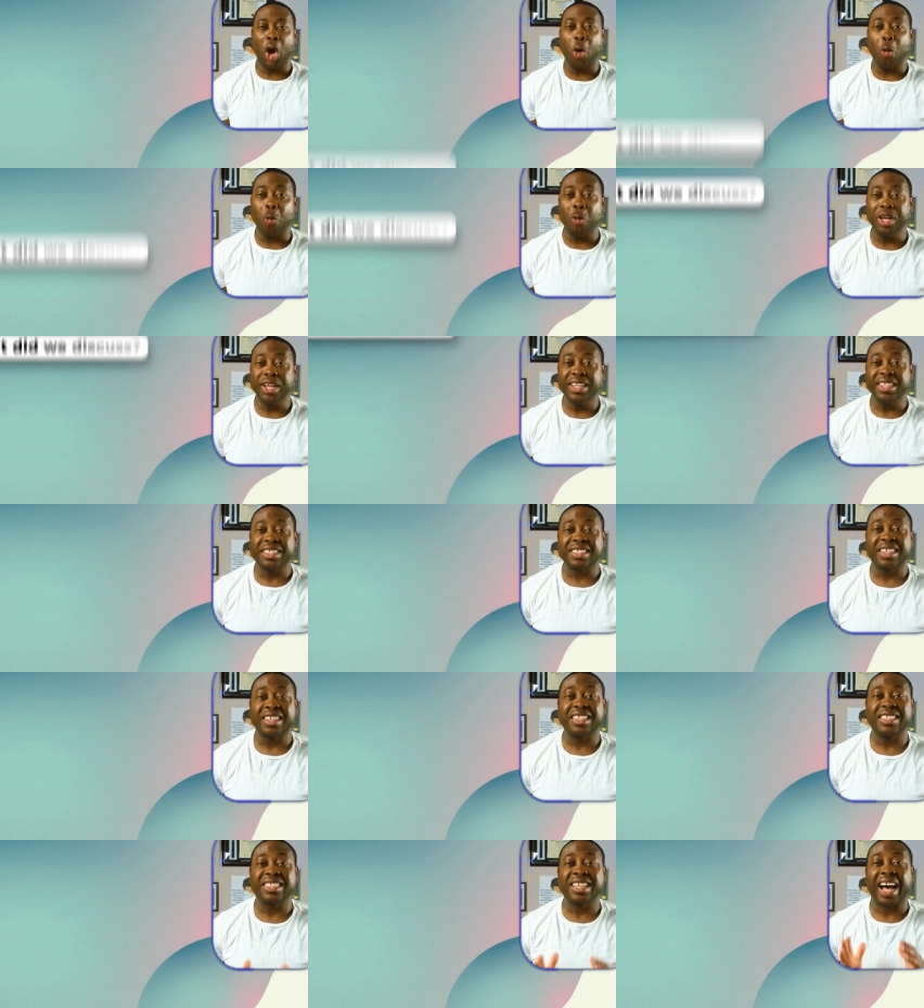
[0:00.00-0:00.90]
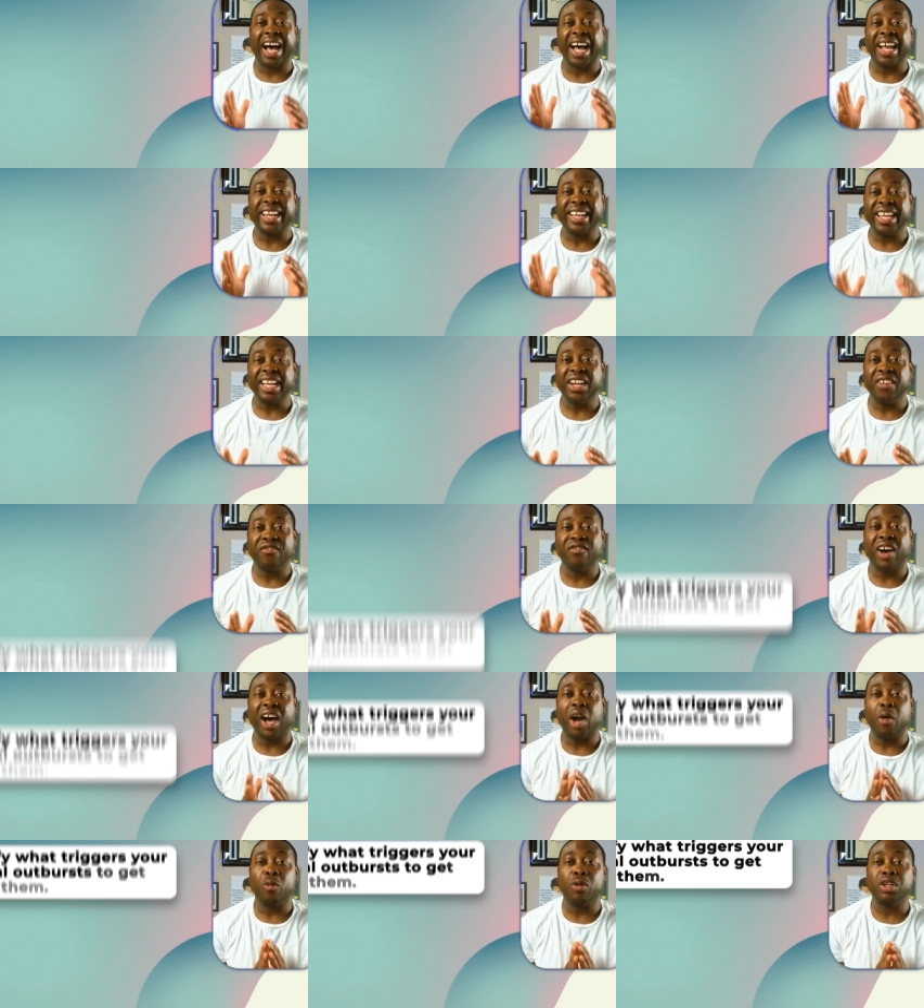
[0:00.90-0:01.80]
We discussed
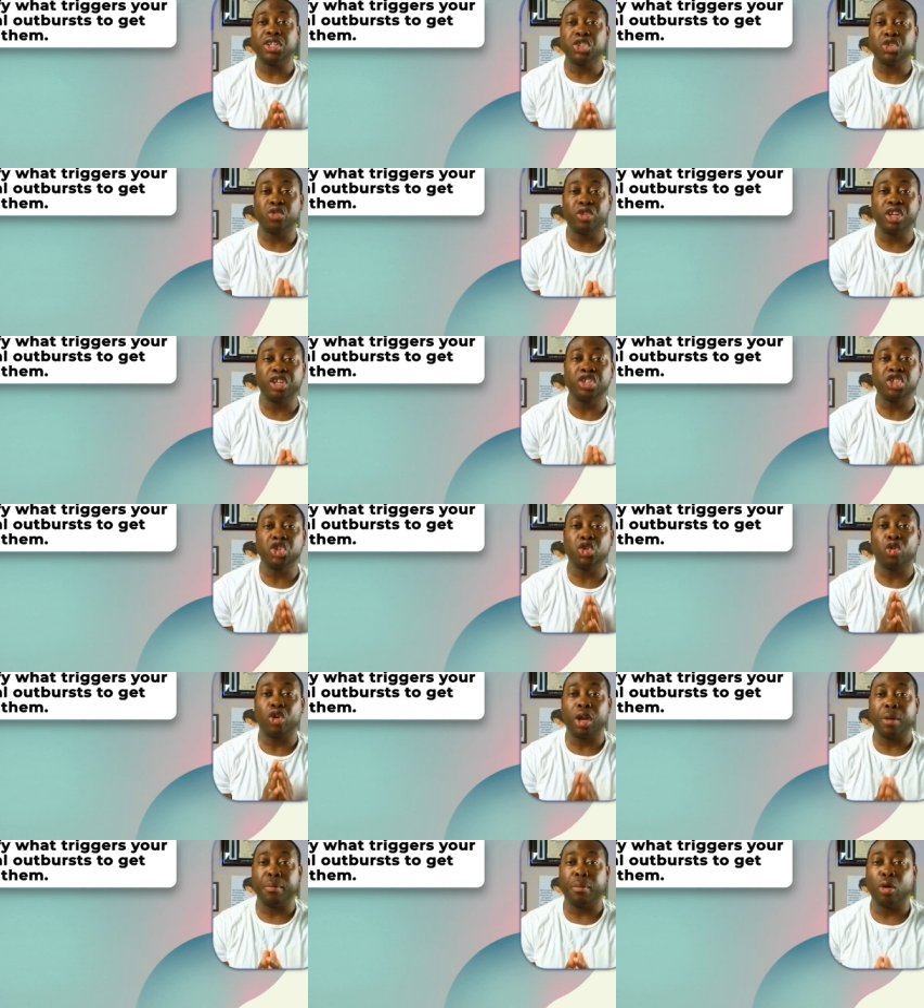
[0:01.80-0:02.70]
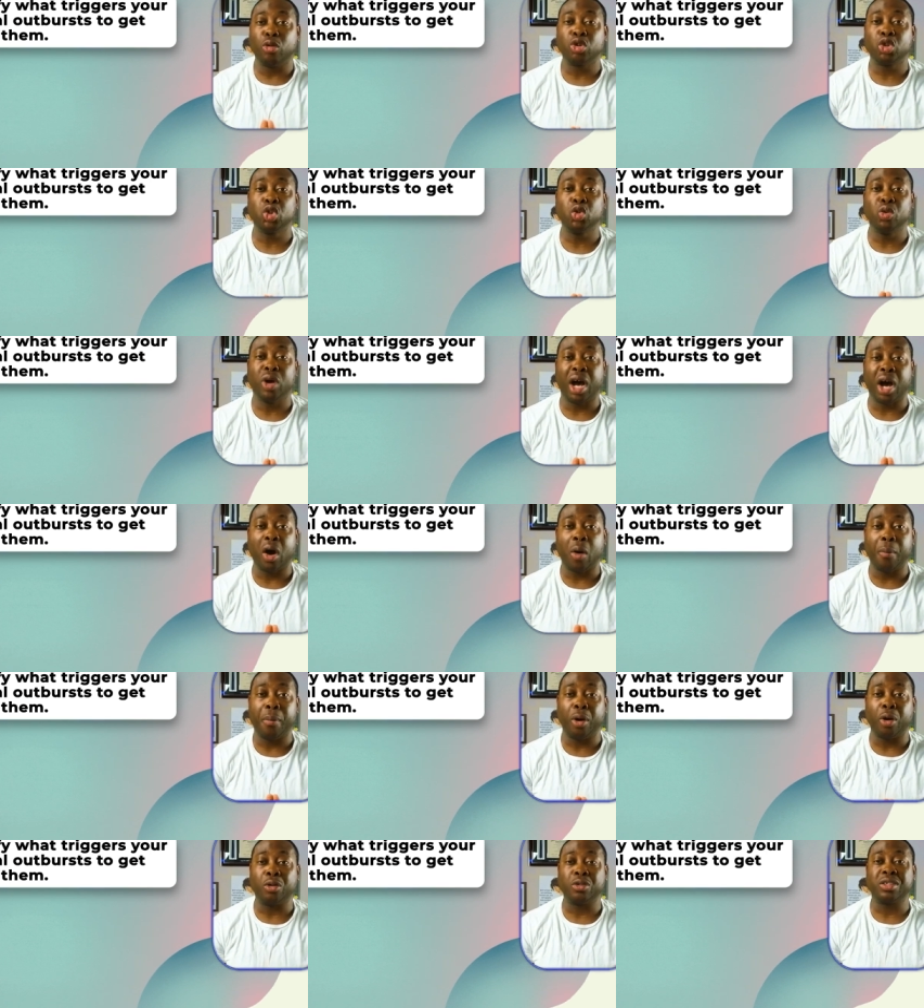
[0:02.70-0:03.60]
identify what triggers your emotional
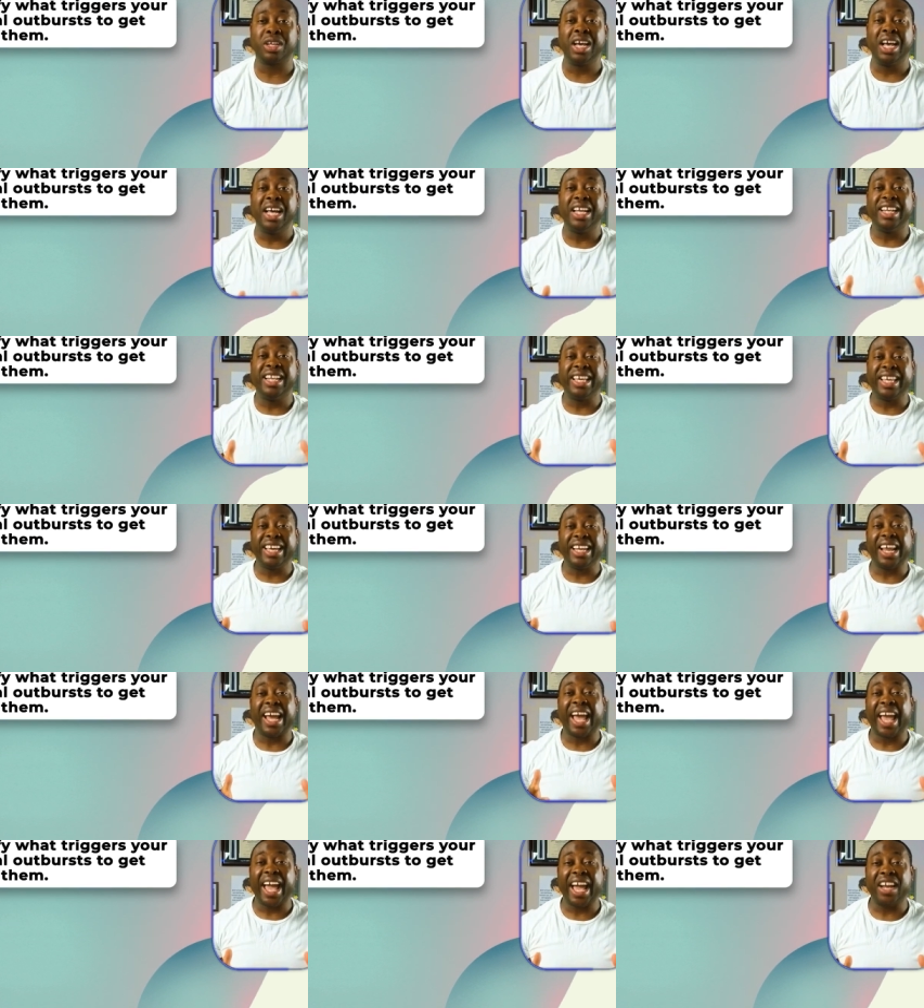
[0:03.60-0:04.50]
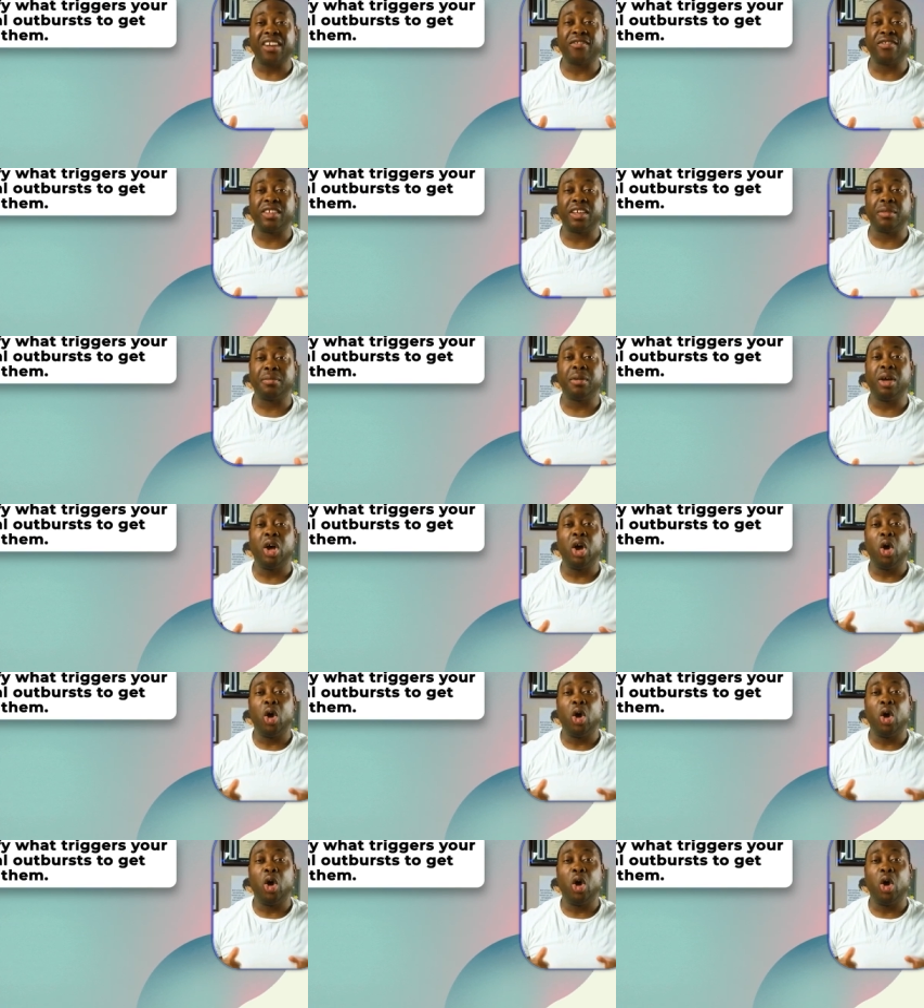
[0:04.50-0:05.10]
outbursts to get ahead of them,